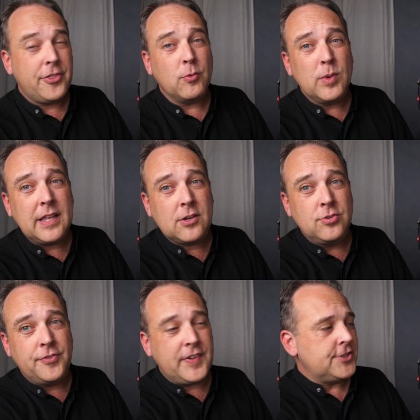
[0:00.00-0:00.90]
Another really
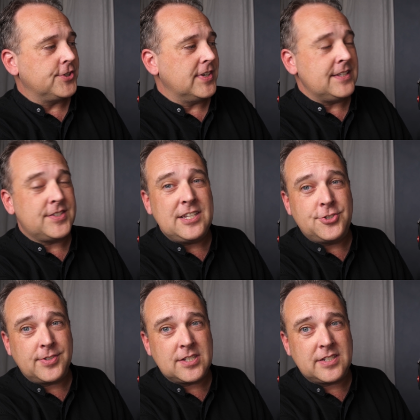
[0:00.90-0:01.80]
cool feature is the
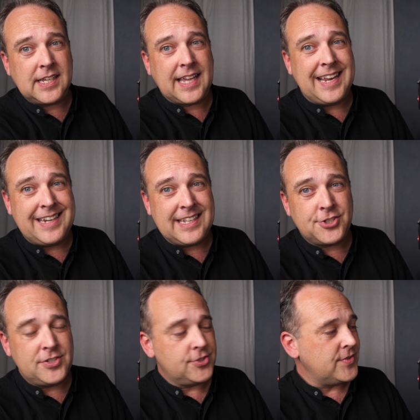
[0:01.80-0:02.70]
joystick in
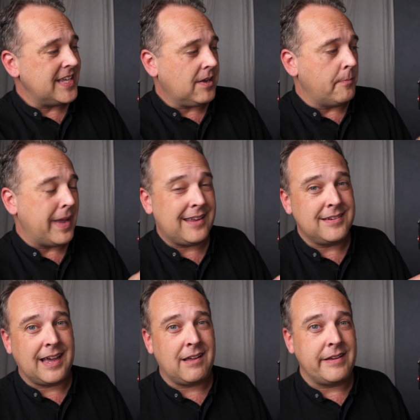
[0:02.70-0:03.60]
addition to the
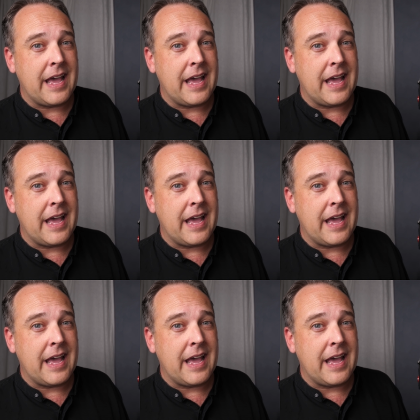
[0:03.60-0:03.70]
command dial.